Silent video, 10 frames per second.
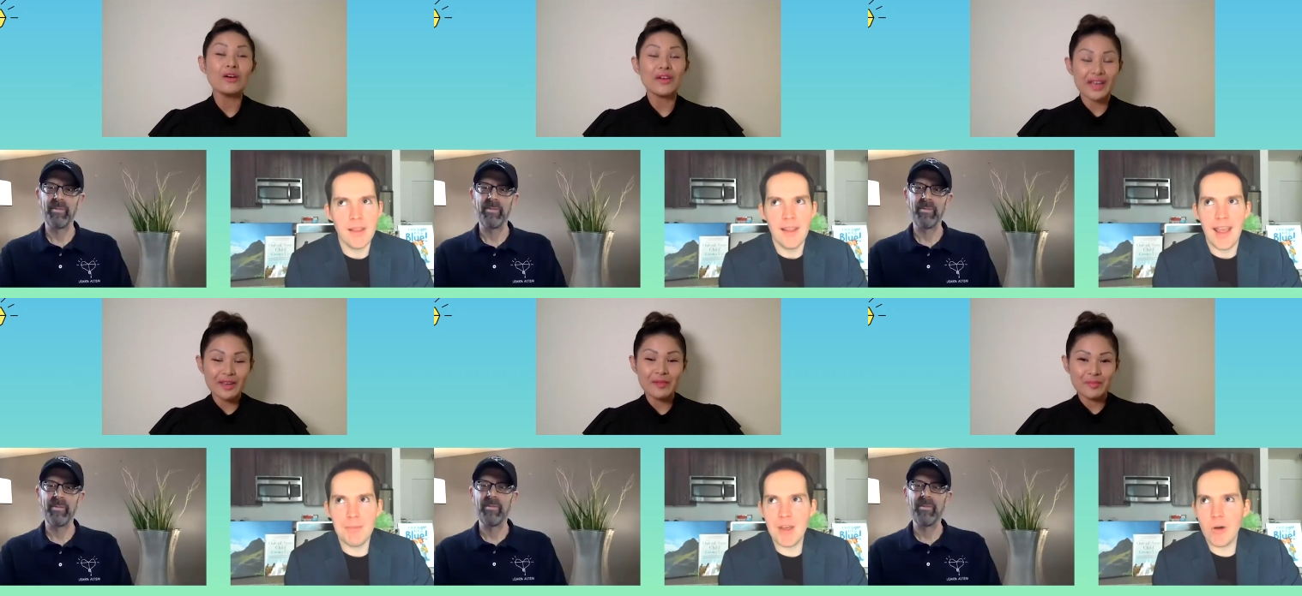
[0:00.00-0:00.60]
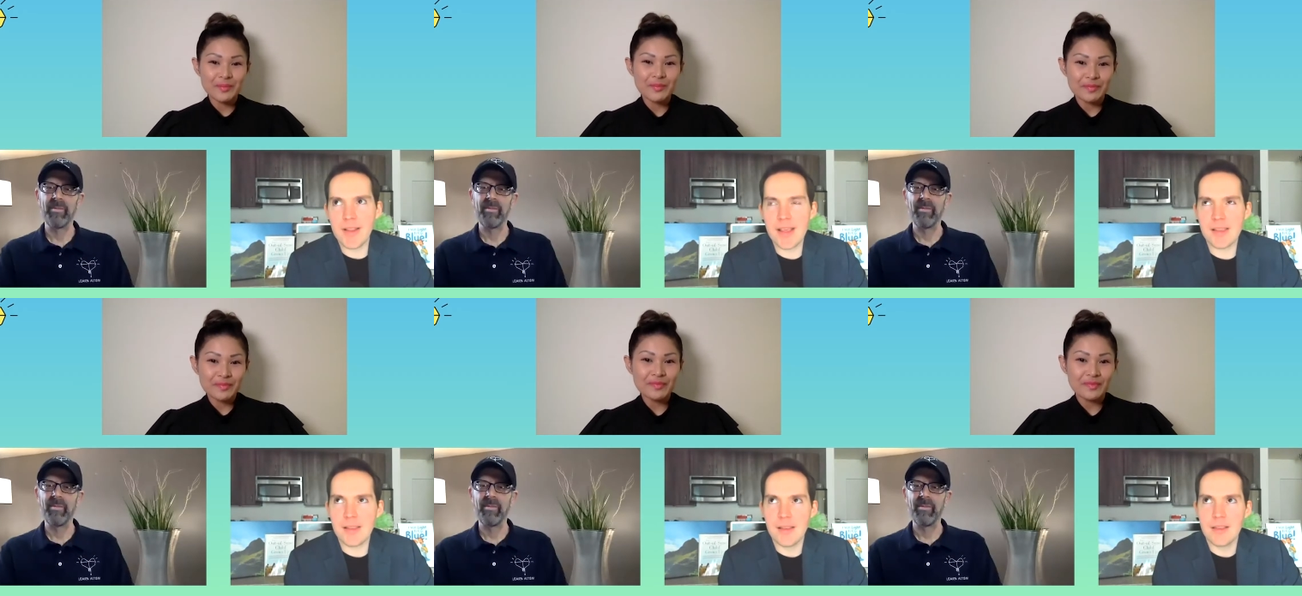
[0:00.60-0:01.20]
Speaker 1: Okay. And the only
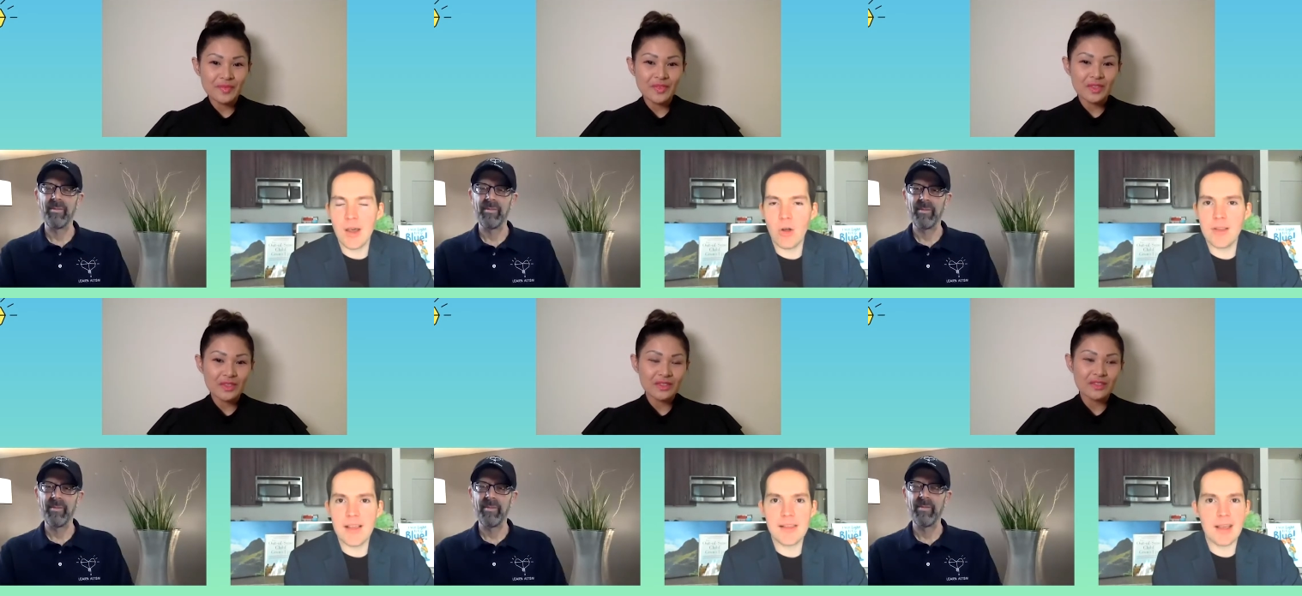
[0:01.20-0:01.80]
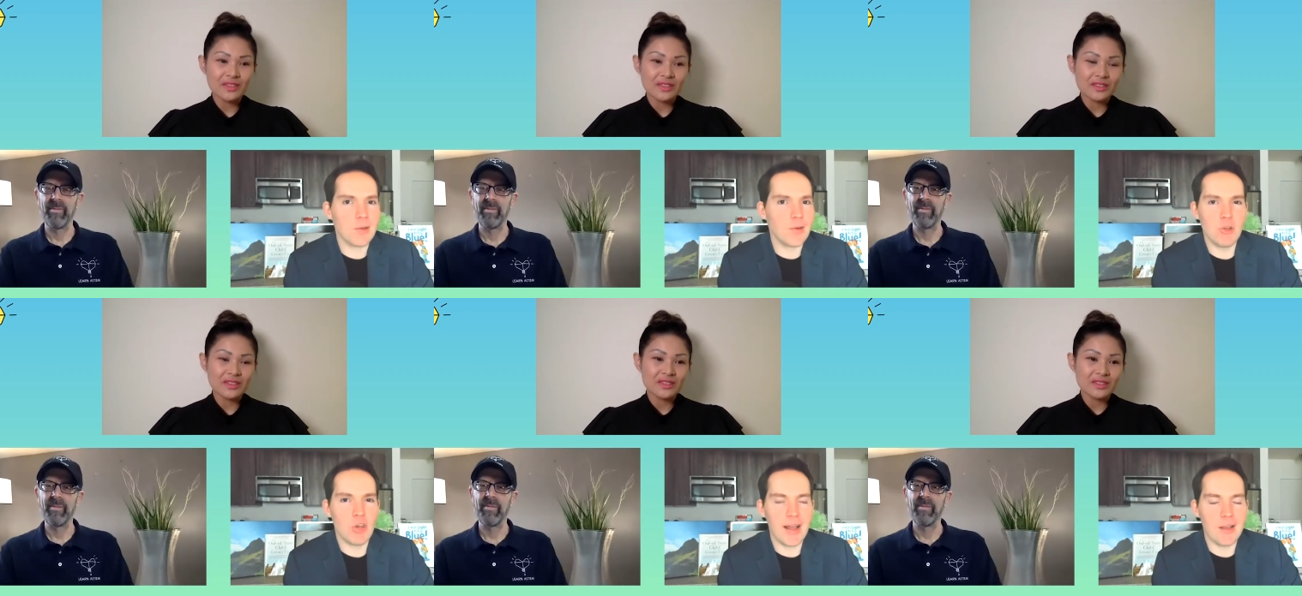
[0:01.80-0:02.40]
the only sensory
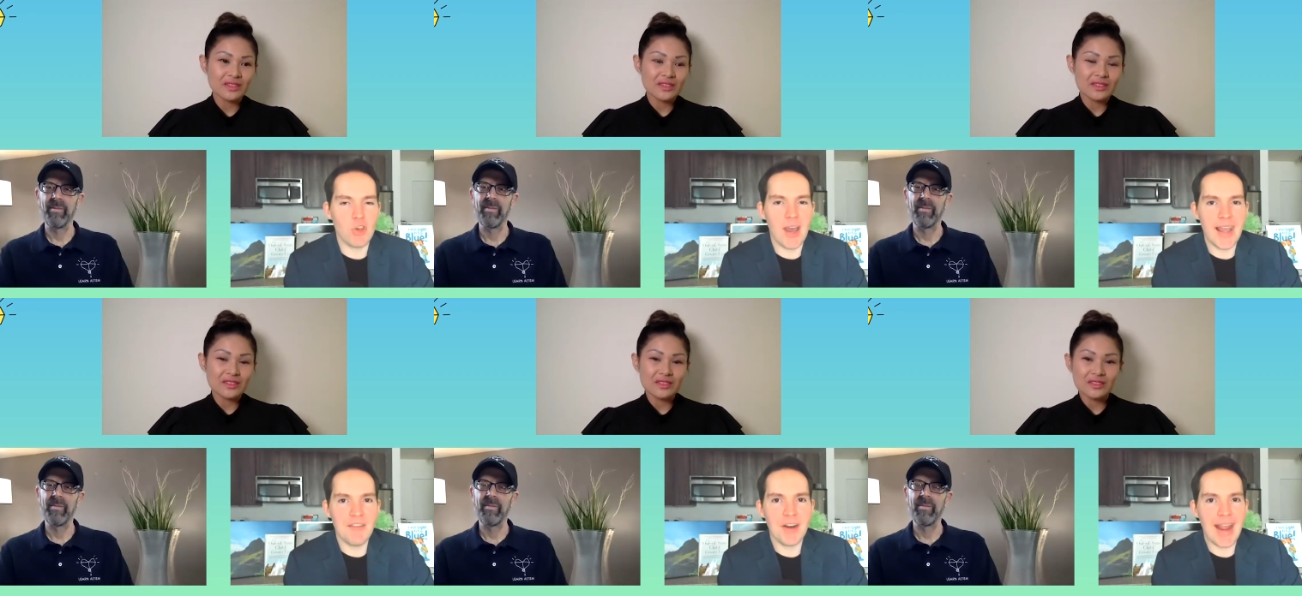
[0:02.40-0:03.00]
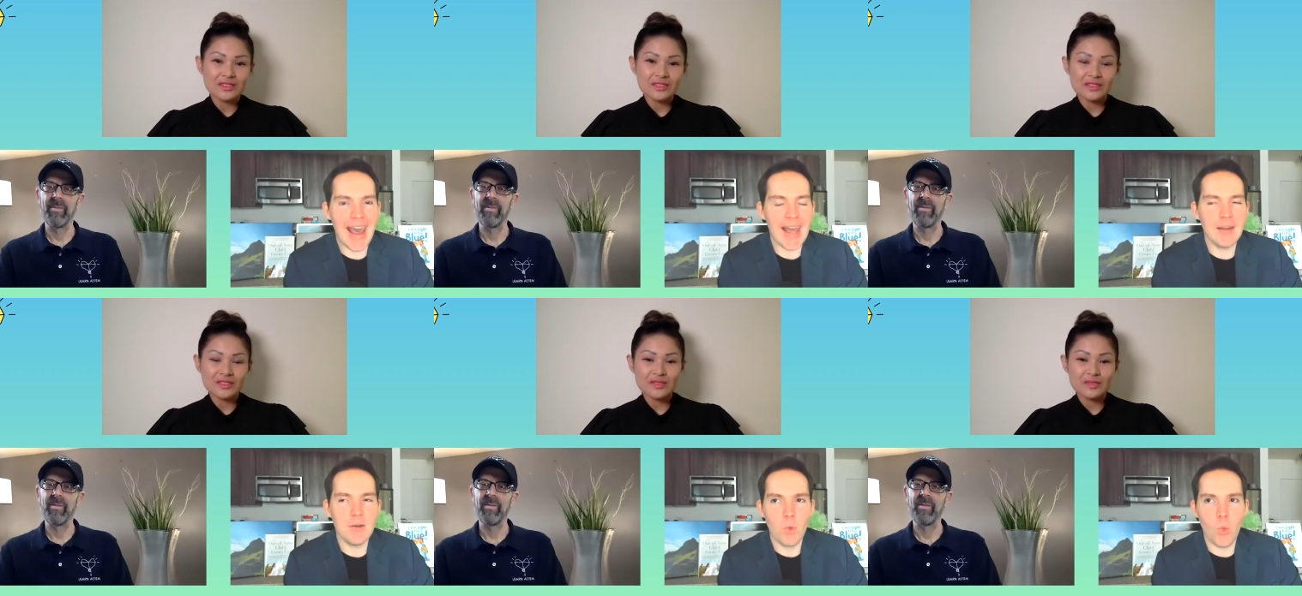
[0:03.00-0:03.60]
challenge I ever
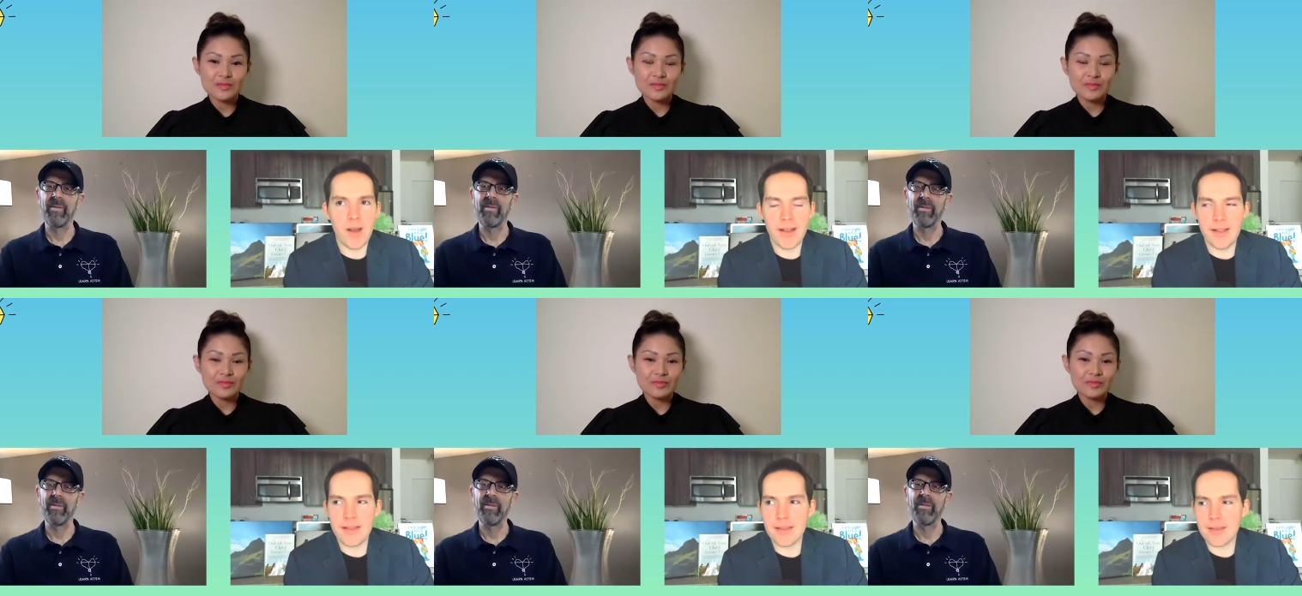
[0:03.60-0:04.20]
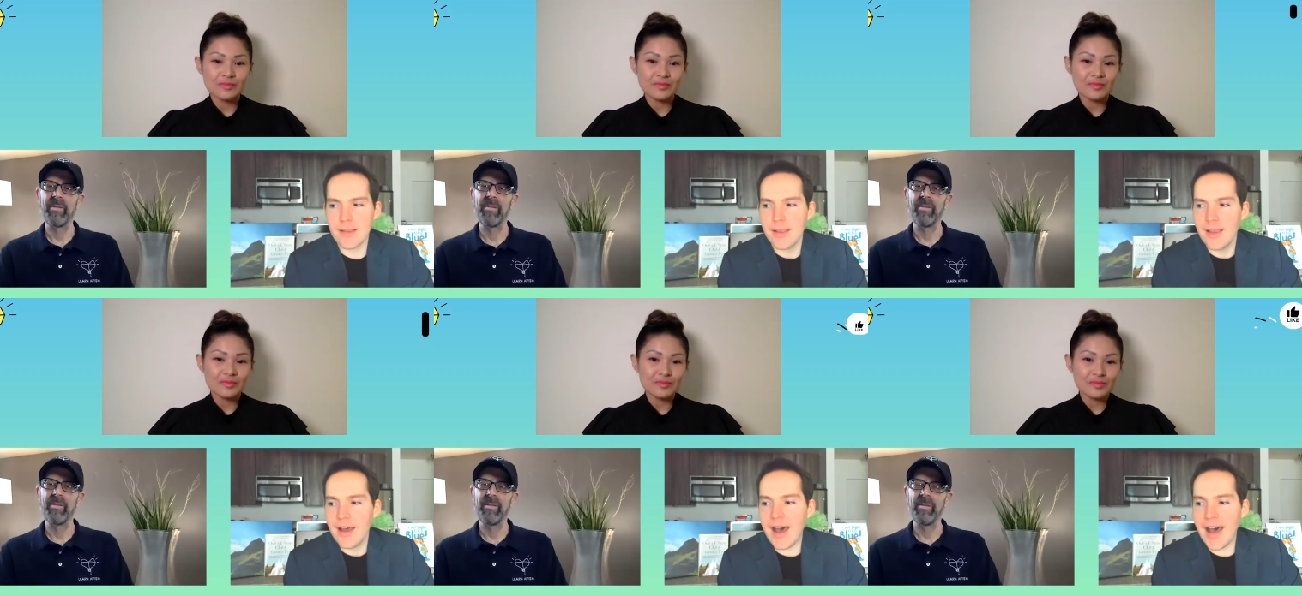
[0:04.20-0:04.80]
had was
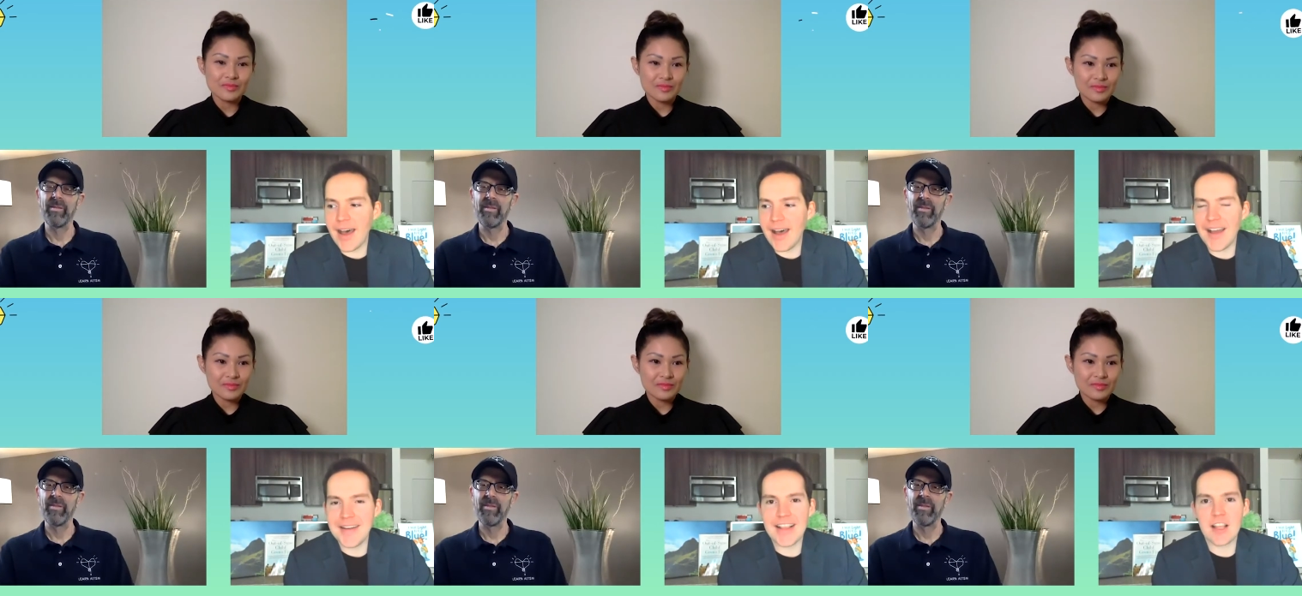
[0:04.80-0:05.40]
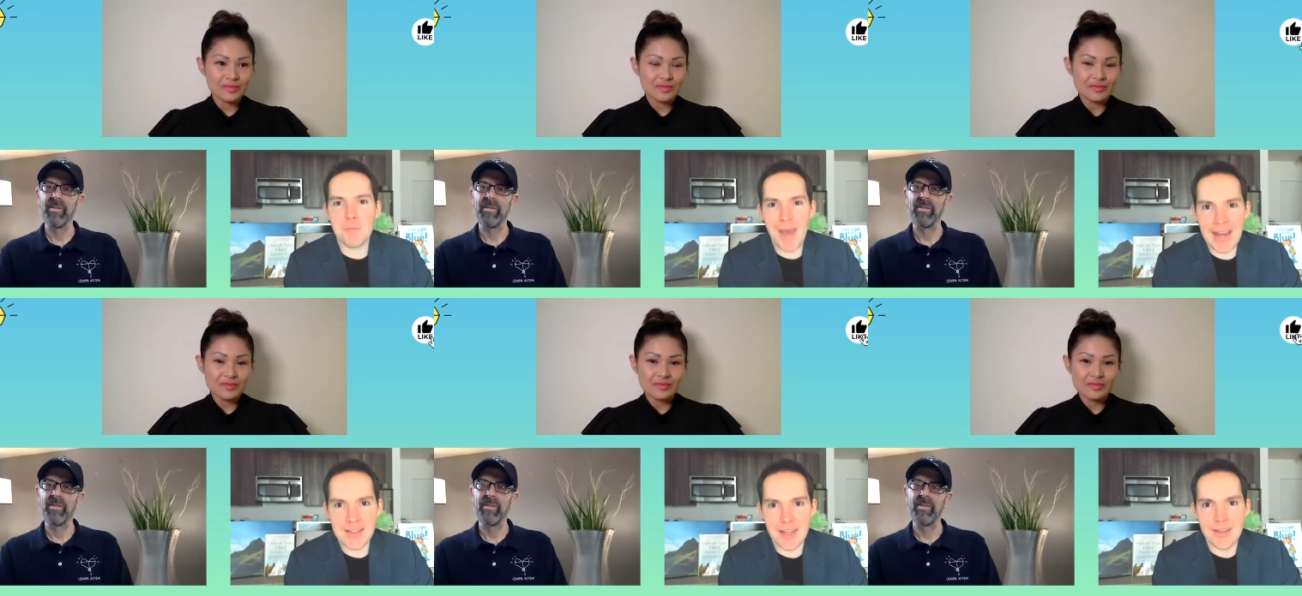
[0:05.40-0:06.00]
uh,
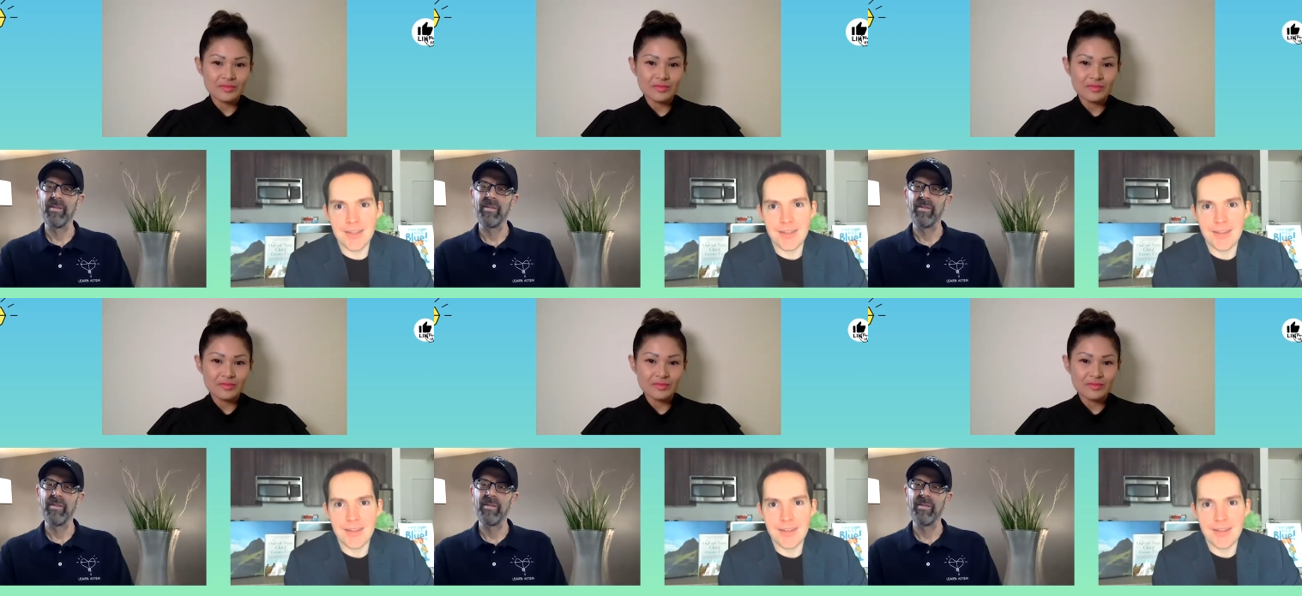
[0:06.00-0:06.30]
unexpected